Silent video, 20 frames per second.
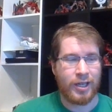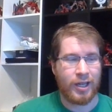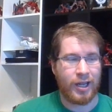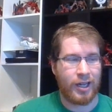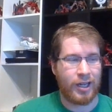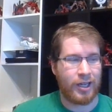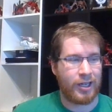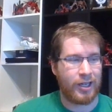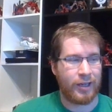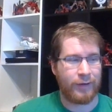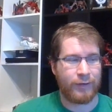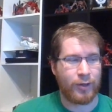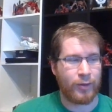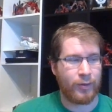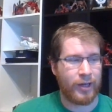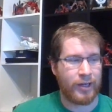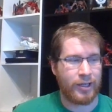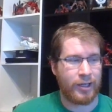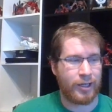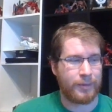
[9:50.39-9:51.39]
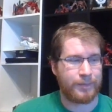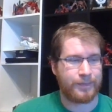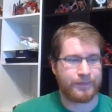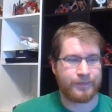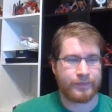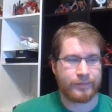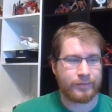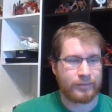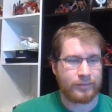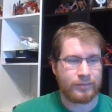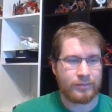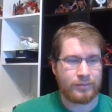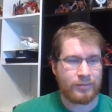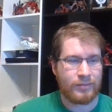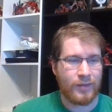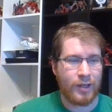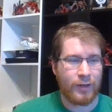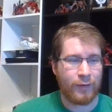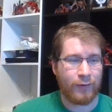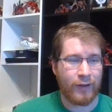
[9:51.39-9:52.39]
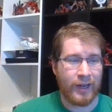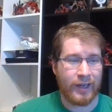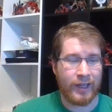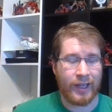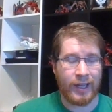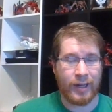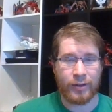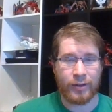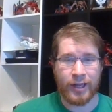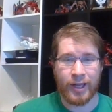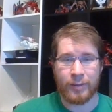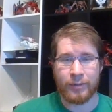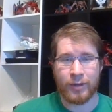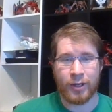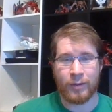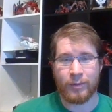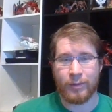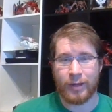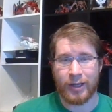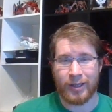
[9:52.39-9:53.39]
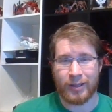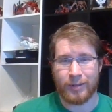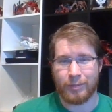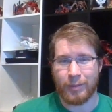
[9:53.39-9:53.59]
Uh, if you end up finding out, yep, no, my,